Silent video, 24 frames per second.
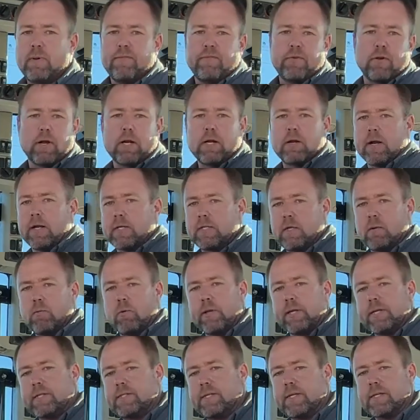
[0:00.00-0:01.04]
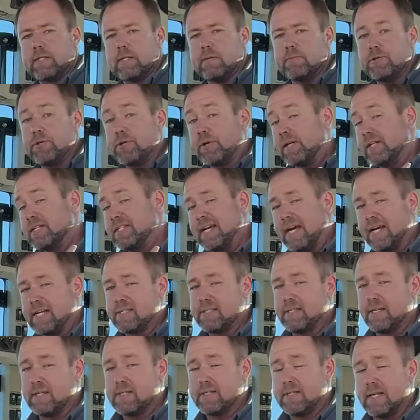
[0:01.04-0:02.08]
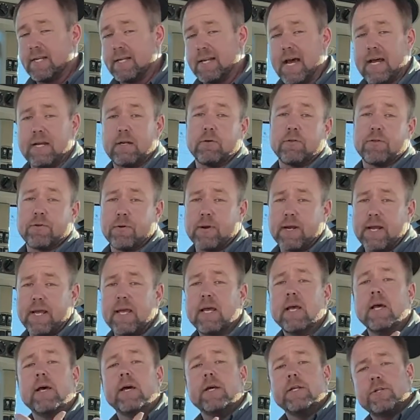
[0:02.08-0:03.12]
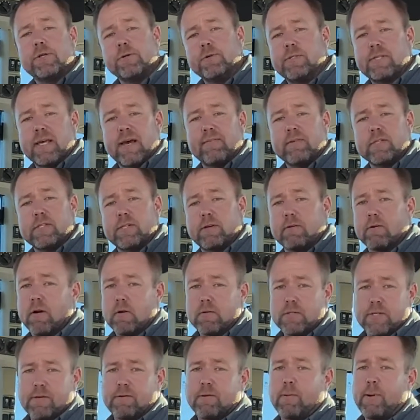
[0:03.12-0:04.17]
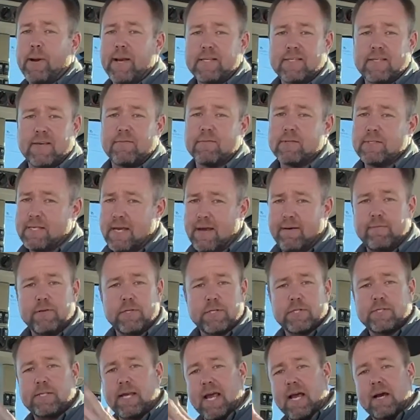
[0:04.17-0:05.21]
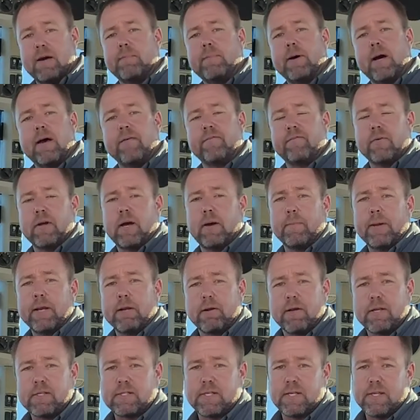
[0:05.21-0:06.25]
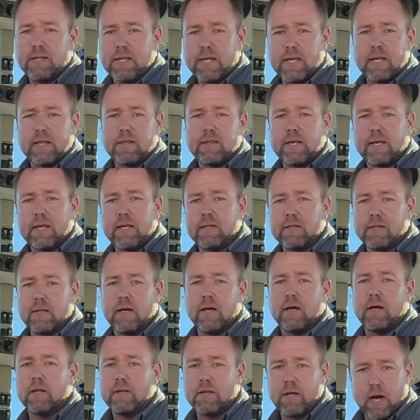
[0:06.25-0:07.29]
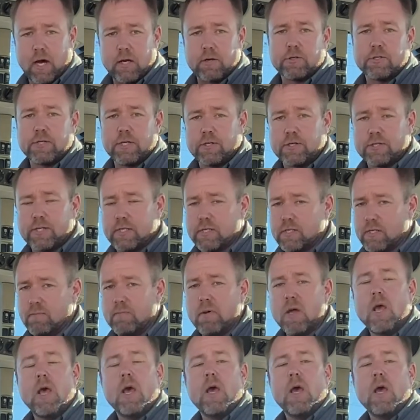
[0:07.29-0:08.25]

If you're interested in one of these systems, you can text us at 903-270-0877. Just say I'm, I'm interested in the, the, the, the auto steer system.